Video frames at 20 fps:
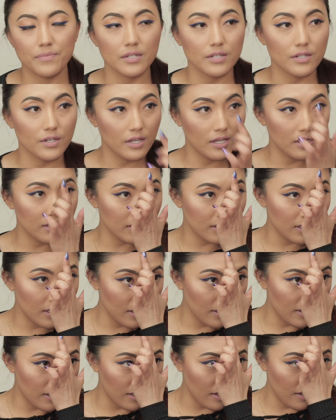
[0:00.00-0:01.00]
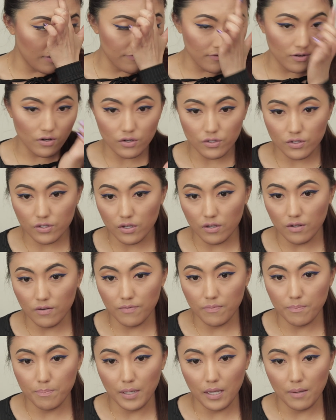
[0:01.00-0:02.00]
As you can see that I've lots
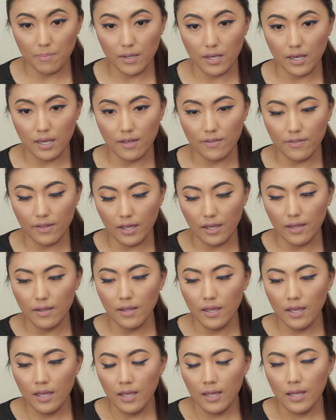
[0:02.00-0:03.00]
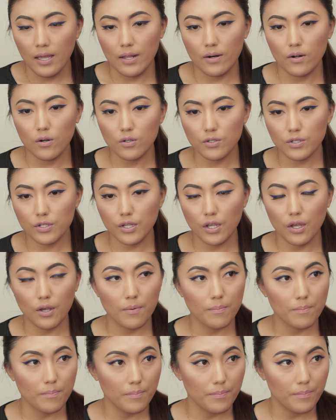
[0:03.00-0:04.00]
of baby hair there, and
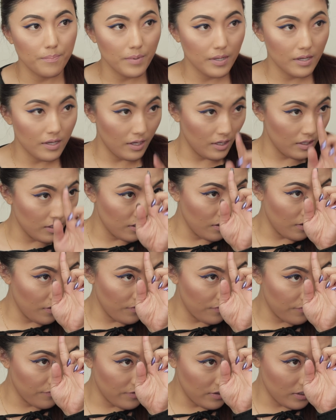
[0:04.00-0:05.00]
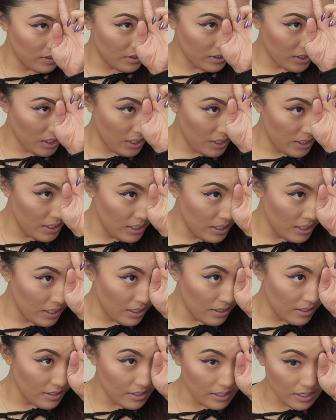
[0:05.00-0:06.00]
also because of this tiny
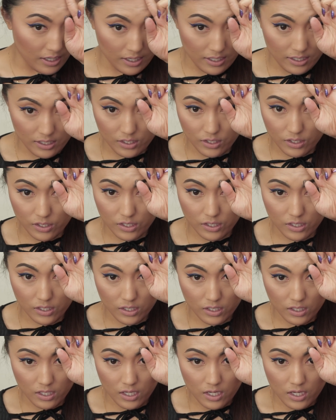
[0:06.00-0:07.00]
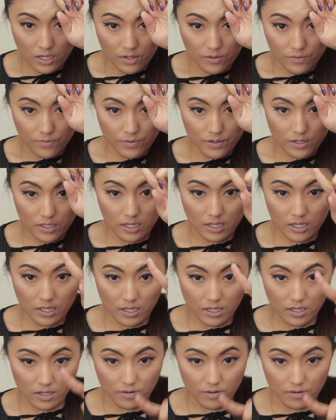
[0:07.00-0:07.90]
hair there is really